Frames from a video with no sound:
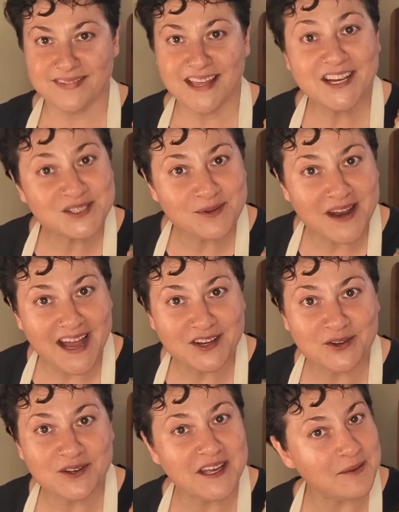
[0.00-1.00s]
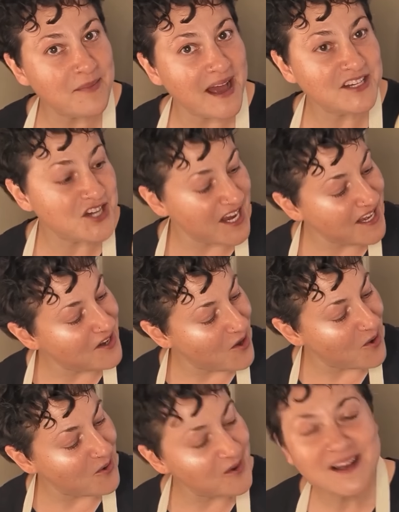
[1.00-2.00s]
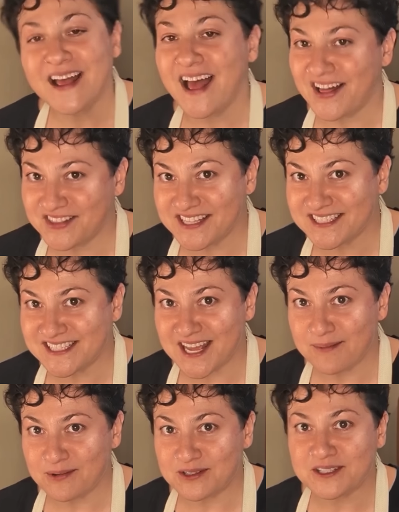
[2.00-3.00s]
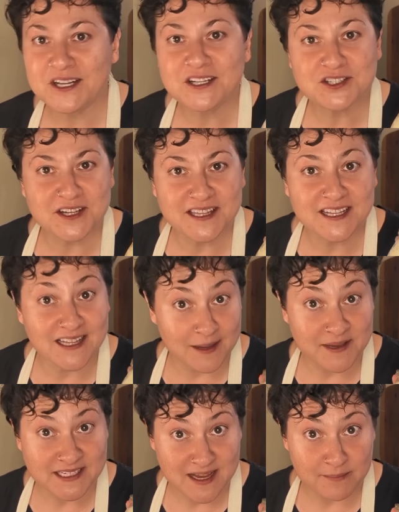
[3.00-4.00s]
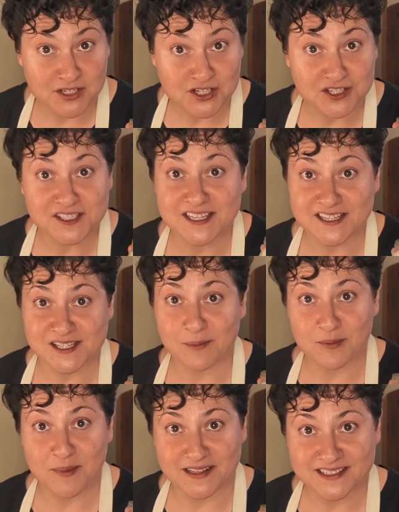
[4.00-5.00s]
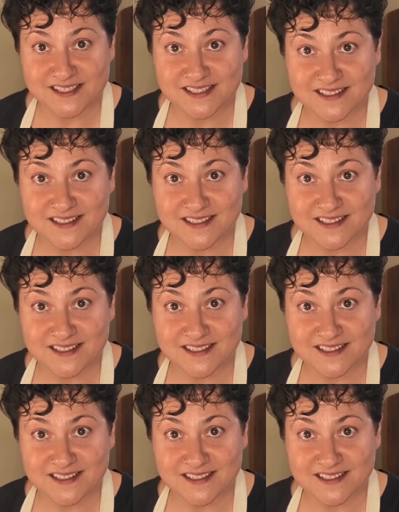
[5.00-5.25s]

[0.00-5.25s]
Here's what I do to keep my Jane Dough healthy and stable during the climbing temperatures in the summer months.